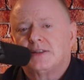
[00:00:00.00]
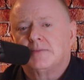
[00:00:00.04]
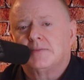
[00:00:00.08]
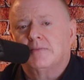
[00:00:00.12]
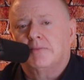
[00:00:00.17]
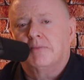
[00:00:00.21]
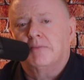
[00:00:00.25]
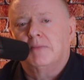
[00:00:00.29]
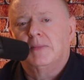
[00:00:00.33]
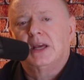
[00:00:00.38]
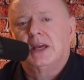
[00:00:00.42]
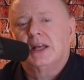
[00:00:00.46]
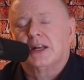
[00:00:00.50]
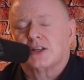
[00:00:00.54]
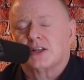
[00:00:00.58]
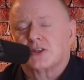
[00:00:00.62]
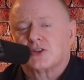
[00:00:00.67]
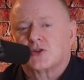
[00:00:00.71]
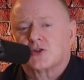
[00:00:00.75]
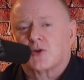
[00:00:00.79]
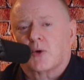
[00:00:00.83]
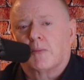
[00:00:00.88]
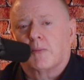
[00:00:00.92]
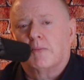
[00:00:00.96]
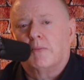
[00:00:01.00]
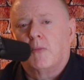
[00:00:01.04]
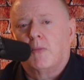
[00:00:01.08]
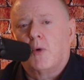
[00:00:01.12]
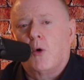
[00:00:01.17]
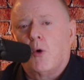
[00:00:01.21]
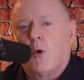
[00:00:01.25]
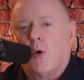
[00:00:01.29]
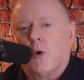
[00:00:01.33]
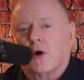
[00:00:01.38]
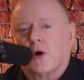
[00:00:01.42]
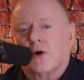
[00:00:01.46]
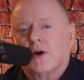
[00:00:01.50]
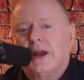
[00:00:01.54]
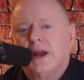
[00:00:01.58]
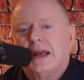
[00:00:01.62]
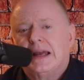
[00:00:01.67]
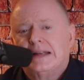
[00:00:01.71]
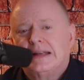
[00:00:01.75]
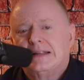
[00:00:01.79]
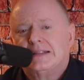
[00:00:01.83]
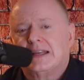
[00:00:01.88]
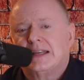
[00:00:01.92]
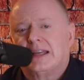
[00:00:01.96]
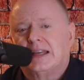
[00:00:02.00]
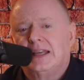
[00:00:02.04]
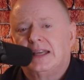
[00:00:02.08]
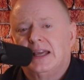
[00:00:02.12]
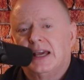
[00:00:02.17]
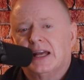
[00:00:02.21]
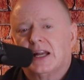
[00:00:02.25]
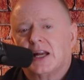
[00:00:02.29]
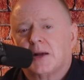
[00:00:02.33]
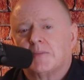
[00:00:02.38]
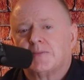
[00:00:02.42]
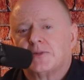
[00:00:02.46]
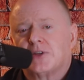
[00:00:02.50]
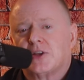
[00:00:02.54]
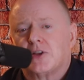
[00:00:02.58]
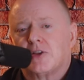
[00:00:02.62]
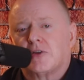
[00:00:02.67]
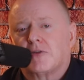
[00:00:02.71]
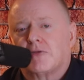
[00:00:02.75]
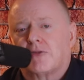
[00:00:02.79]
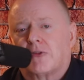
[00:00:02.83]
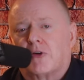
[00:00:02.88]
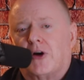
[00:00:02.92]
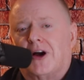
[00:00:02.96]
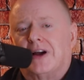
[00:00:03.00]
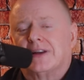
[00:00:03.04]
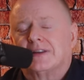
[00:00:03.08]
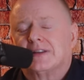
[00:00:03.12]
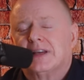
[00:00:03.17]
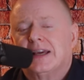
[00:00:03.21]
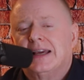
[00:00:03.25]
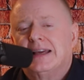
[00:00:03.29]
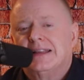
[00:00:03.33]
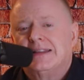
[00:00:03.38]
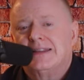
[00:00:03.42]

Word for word: minutes or more to get up to the front.